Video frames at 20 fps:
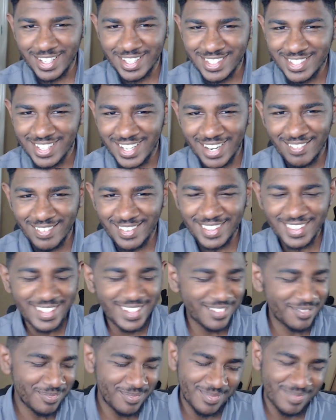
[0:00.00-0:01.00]
and
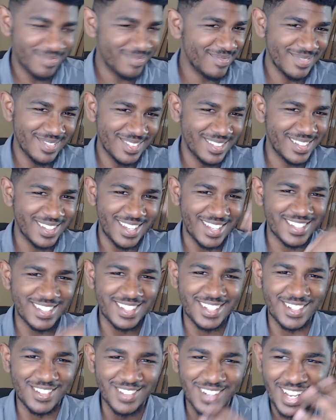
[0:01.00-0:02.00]
everything. It's
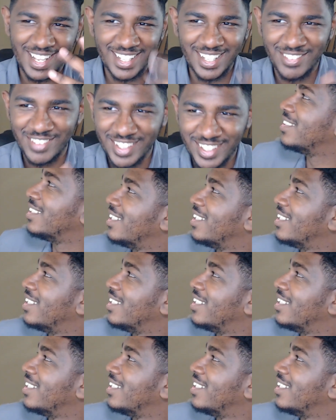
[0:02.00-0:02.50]
cute. I love it.